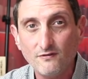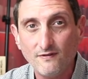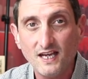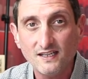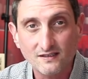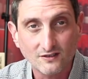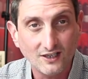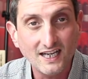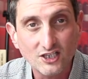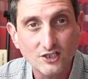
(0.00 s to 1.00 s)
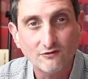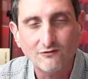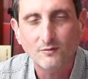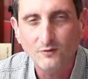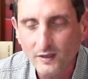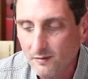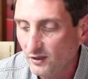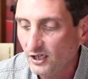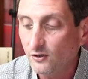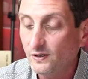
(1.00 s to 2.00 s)
cuvées collection from Louis
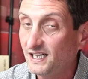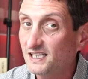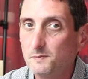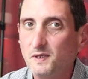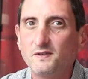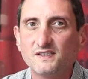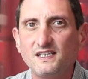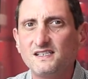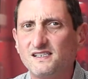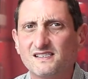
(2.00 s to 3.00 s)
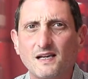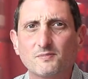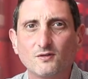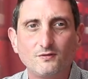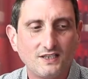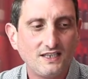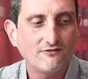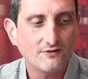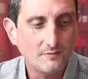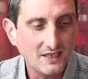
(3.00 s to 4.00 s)
Bouillot and experience this. It's absolutely
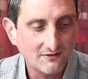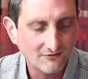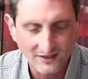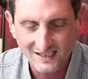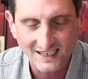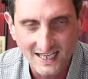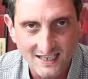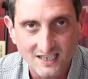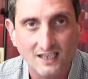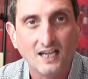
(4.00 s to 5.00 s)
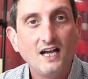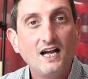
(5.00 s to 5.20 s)
fascinating.